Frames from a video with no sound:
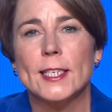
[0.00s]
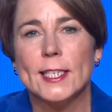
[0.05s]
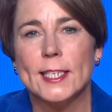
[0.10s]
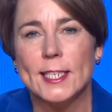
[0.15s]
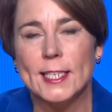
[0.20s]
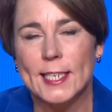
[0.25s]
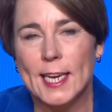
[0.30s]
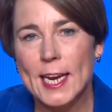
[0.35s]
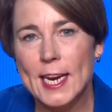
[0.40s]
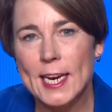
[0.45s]
this
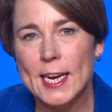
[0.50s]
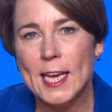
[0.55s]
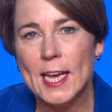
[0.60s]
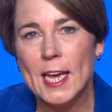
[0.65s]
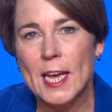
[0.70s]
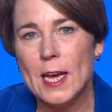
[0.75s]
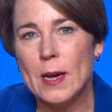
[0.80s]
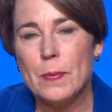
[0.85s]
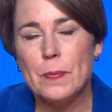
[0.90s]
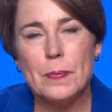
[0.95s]
state,
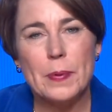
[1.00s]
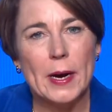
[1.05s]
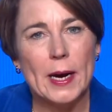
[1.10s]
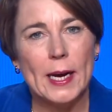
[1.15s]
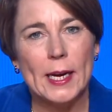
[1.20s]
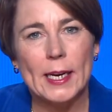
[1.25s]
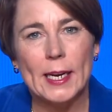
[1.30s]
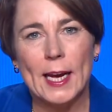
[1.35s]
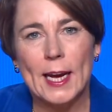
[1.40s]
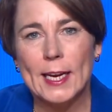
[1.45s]

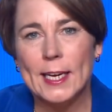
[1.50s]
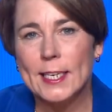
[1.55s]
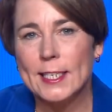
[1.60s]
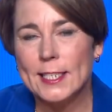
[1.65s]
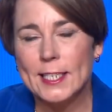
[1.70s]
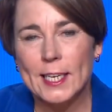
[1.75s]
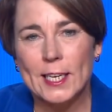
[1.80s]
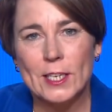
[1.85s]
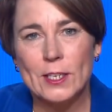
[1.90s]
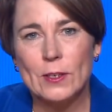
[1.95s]
but I
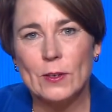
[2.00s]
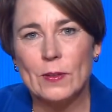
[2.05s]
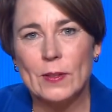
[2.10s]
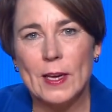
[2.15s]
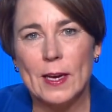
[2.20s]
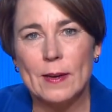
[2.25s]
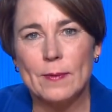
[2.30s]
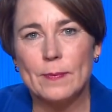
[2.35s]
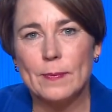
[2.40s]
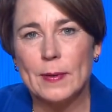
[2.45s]
can tell you
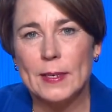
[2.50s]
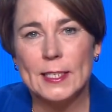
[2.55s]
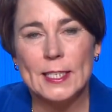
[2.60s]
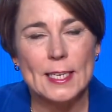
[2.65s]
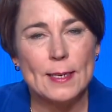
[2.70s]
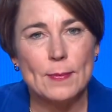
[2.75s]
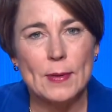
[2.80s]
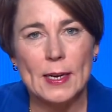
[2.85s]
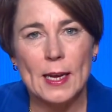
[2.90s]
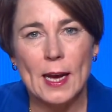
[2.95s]
that my
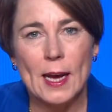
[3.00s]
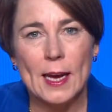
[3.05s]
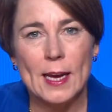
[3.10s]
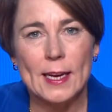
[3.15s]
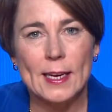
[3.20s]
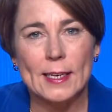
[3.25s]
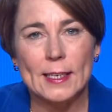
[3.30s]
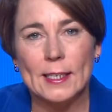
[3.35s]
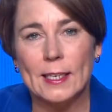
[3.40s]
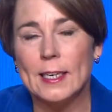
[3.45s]
team and
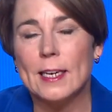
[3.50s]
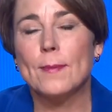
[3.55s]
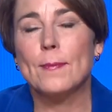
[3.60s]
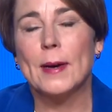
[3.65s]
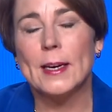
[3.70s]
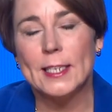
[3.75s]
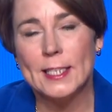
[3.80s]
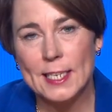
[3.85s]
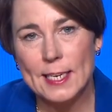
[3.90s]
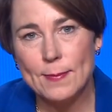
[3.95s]
I, uh, and
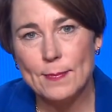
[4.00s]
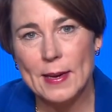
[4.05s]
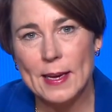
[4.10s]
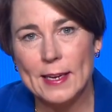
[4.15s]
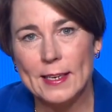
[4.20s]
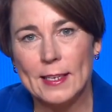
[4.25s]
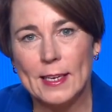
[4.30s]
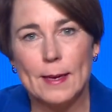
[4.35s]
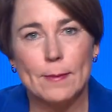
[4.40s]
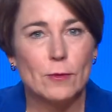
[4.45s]
my
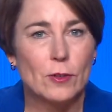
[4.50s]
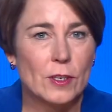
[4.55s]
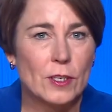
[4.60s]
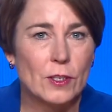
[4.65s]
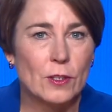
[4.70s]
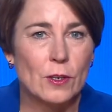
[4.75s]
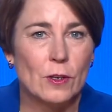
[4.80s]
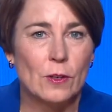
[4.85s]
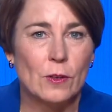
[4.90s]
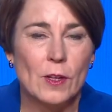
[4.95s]
teammate, Kim
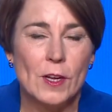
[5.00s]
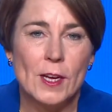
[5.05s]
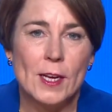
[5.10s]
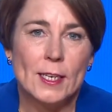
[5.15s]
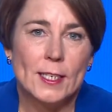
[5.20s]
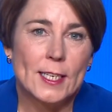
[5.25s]
Driscoll,